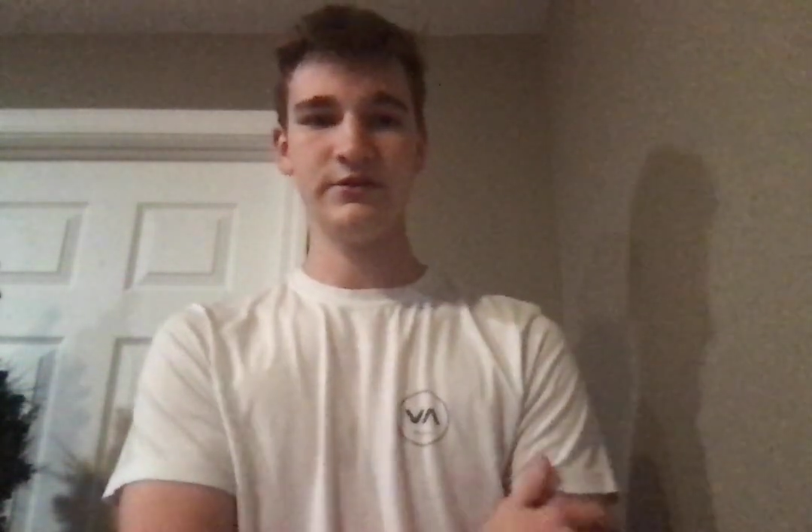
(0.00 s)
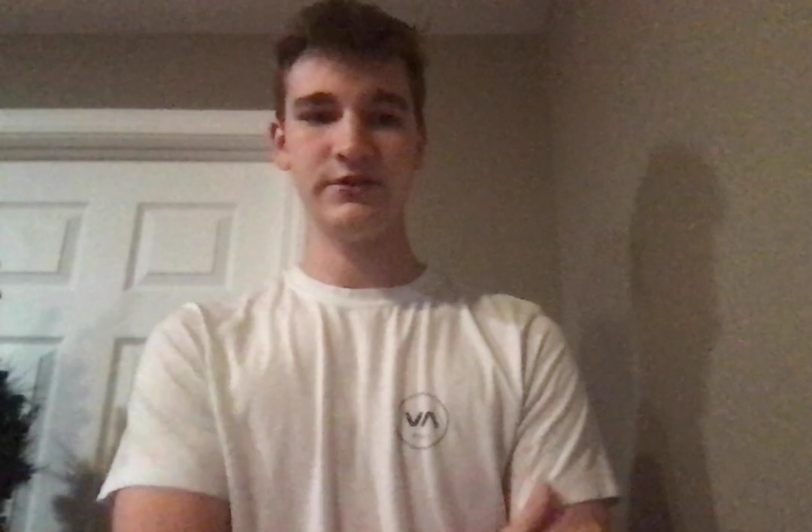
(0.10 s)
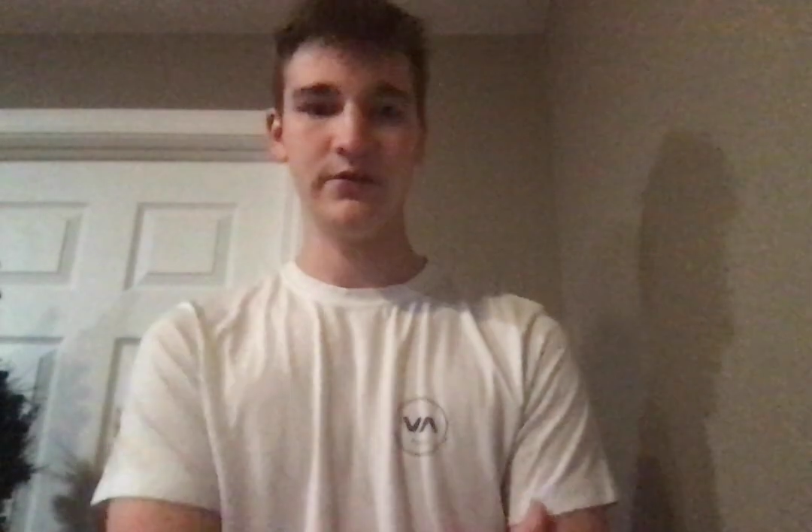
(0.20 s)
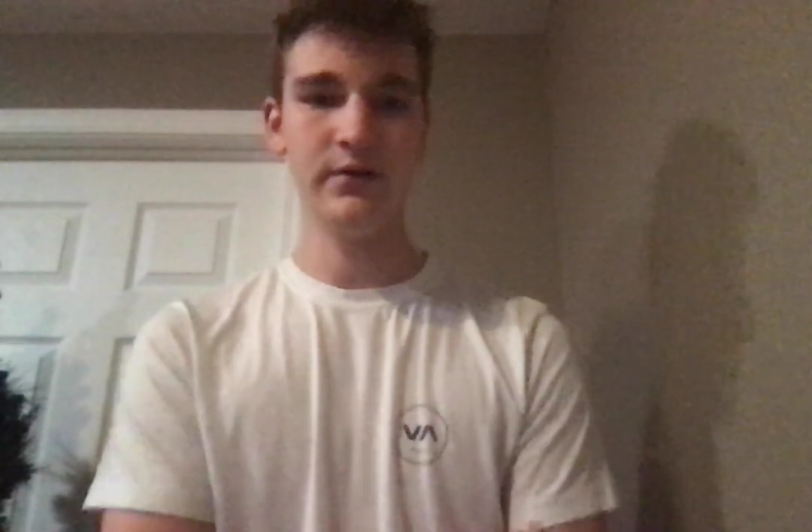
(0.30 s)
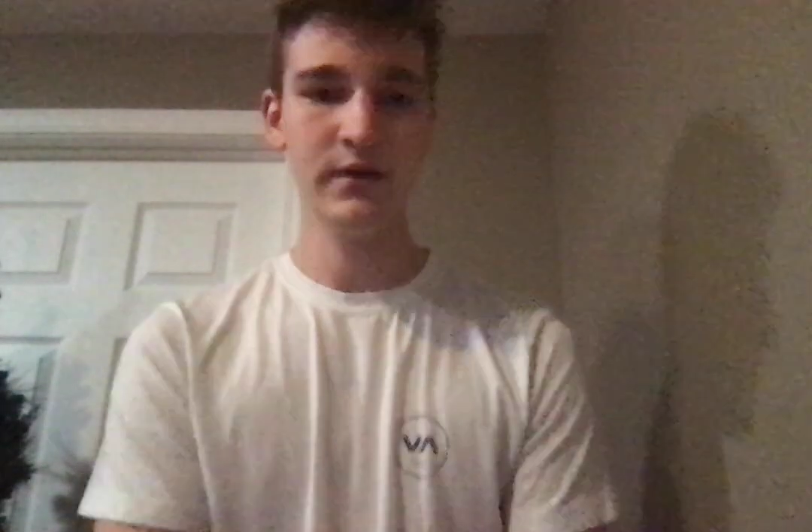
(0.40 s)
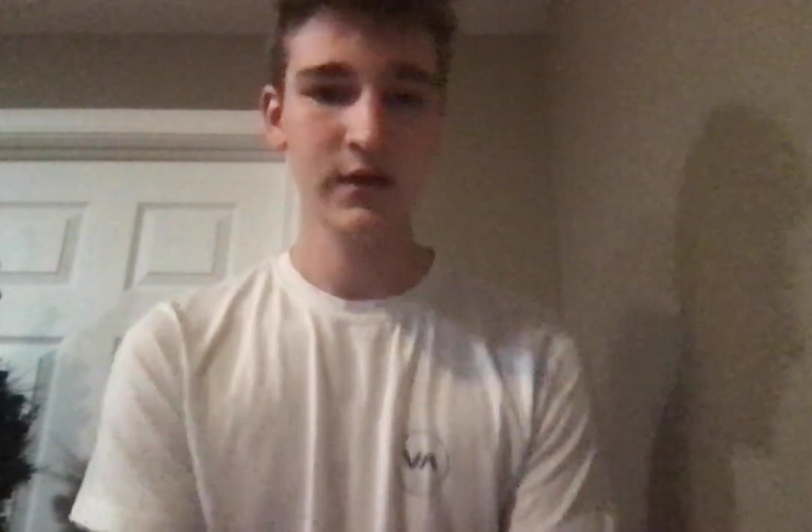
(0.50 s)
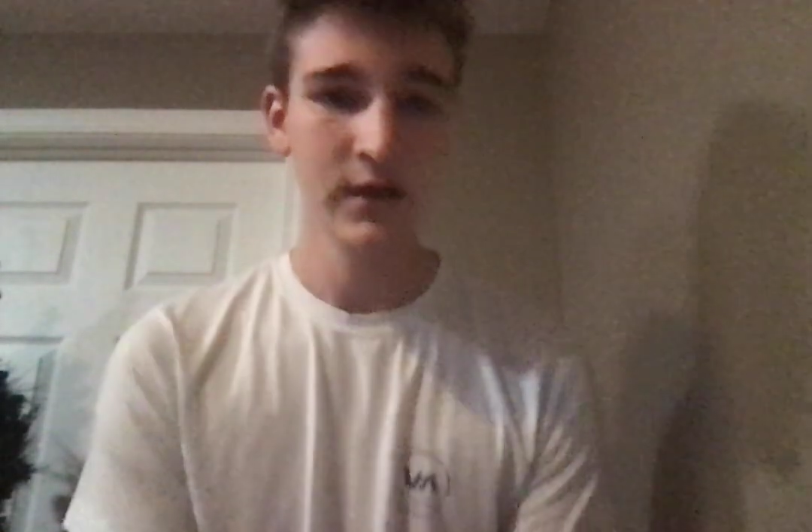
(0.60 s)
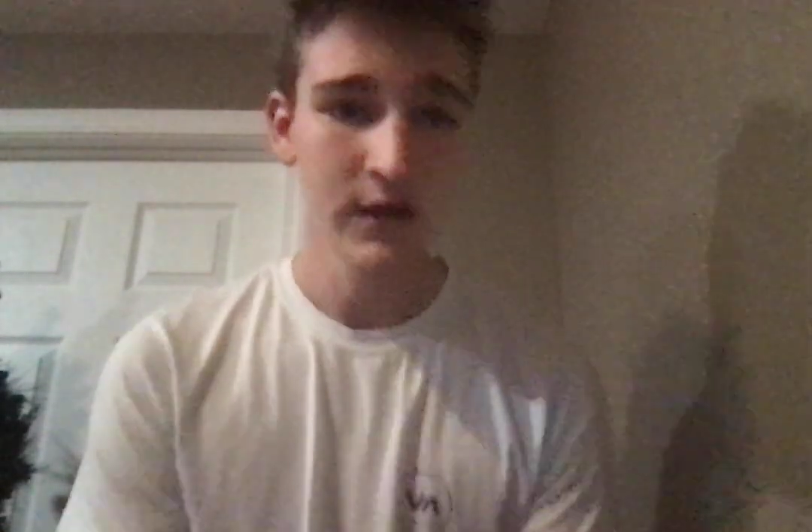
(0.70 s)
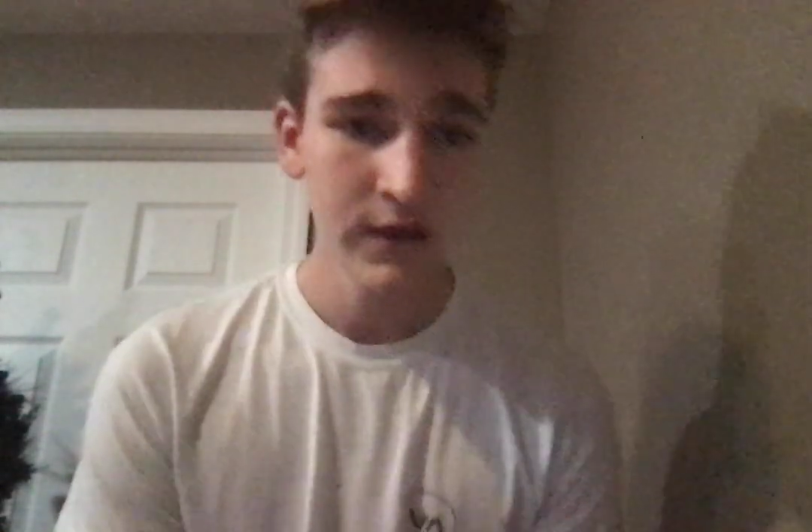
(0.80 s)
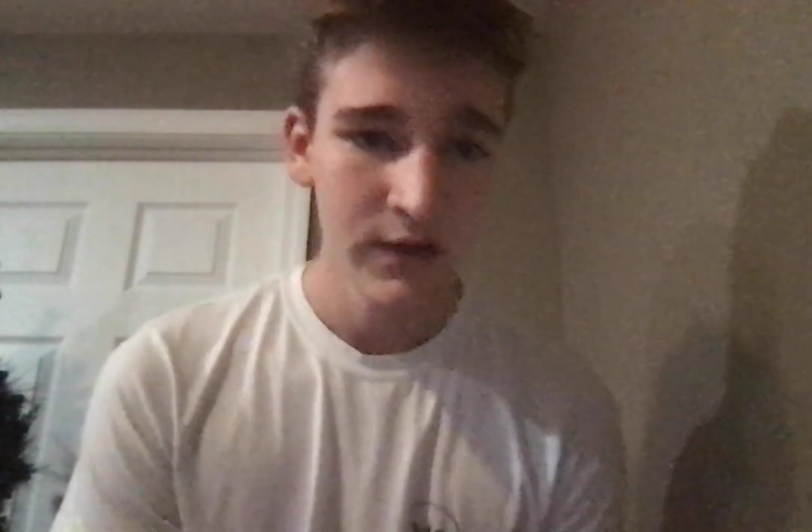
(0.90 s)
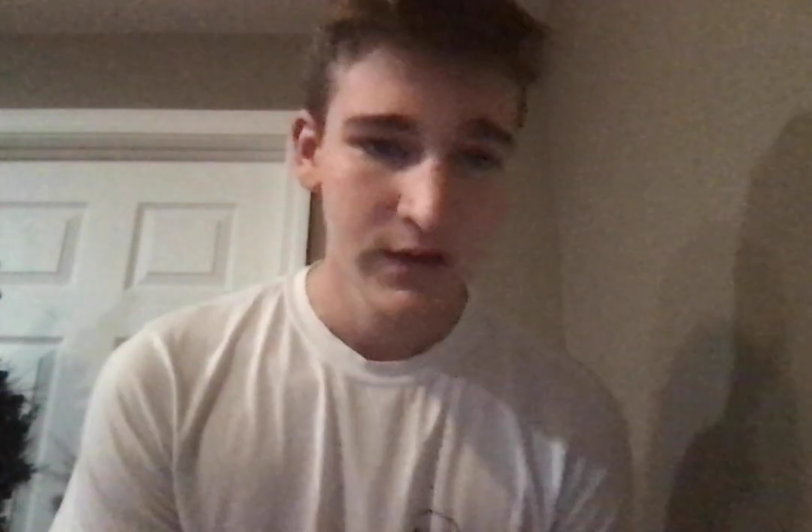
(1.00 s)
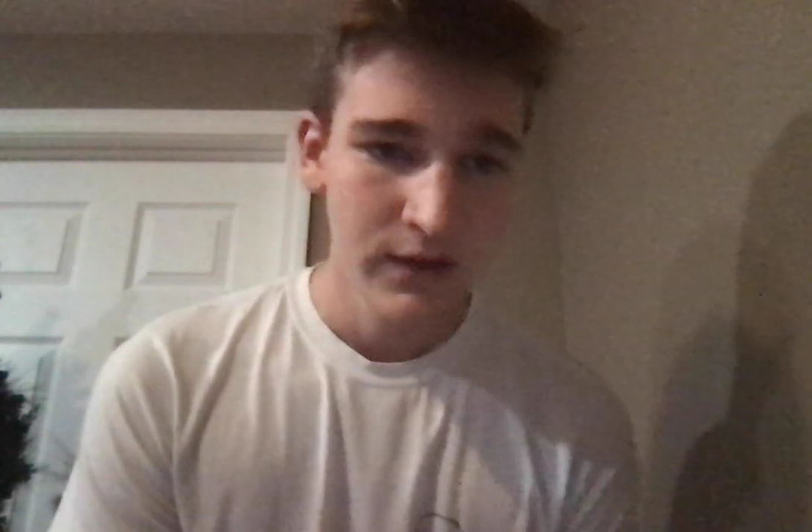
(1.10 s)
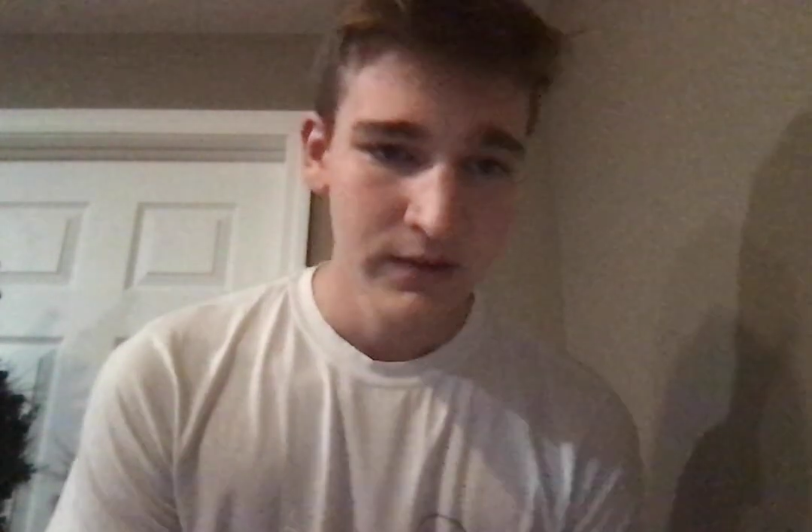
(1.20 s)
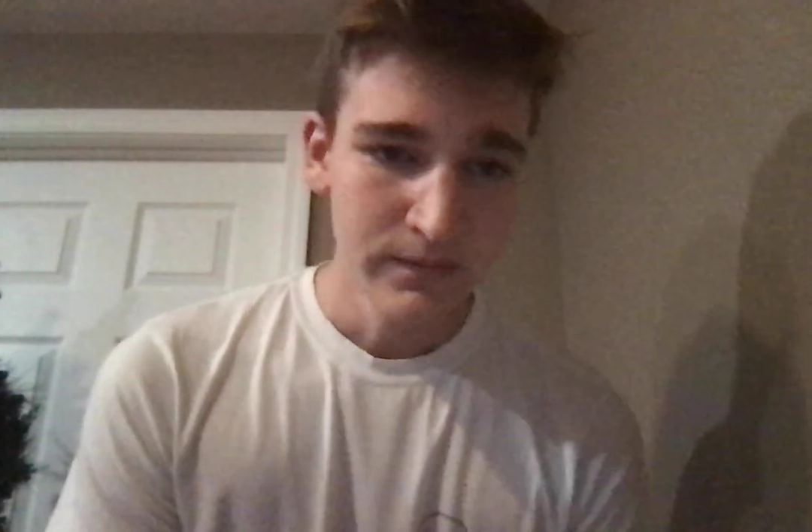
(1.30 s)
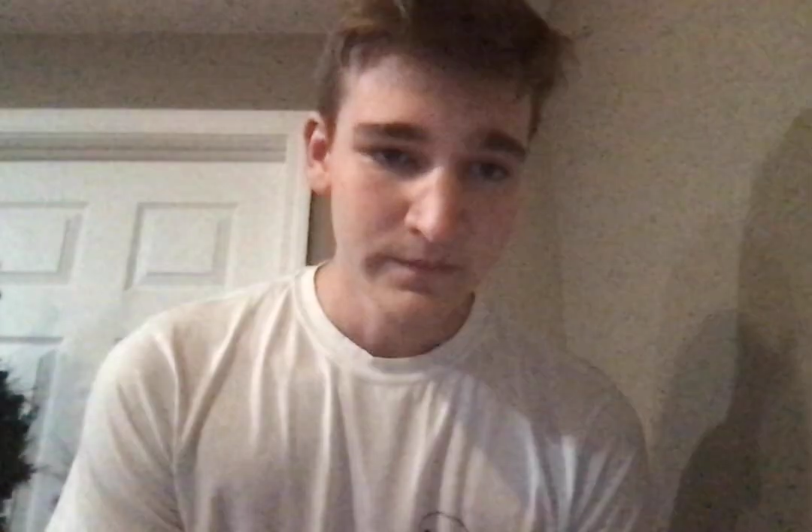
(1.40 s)
So,
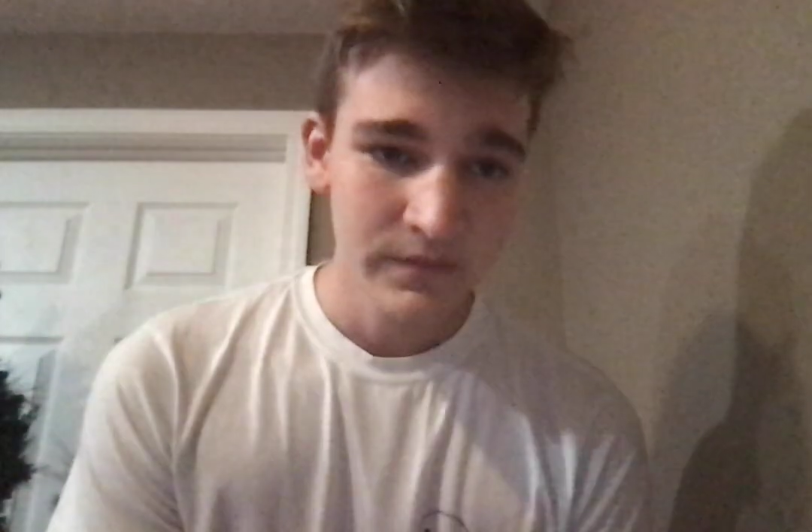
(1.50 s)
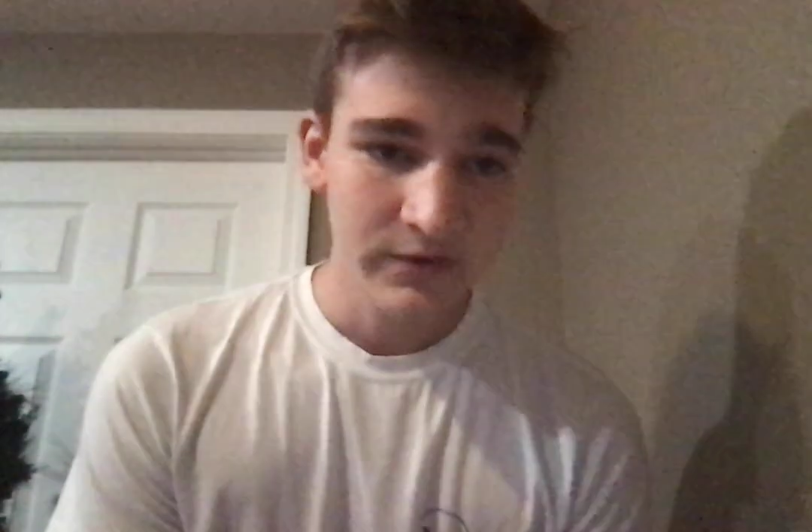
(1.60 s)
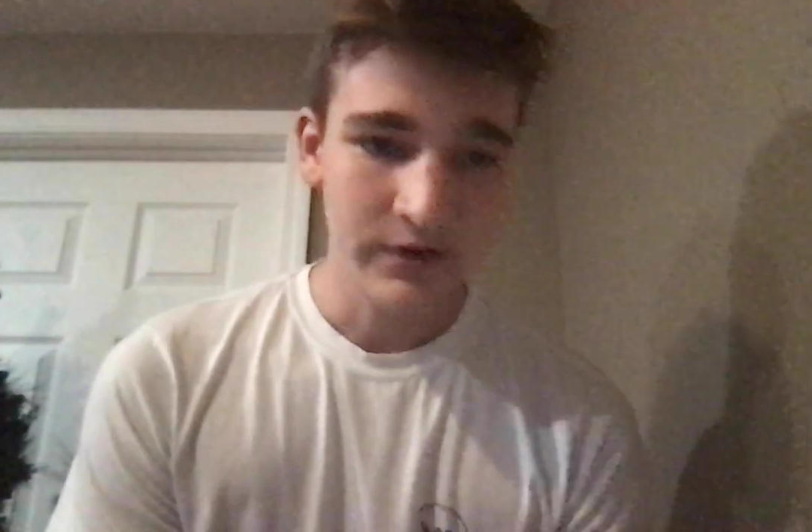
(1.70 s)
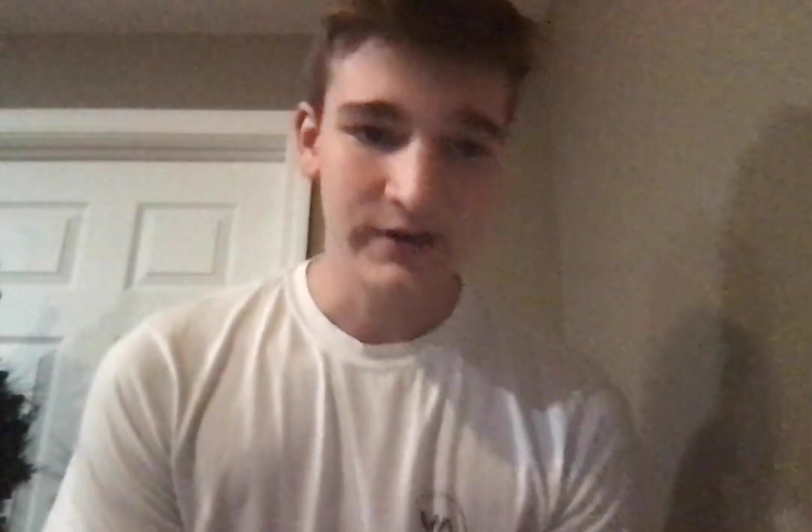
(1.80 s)
for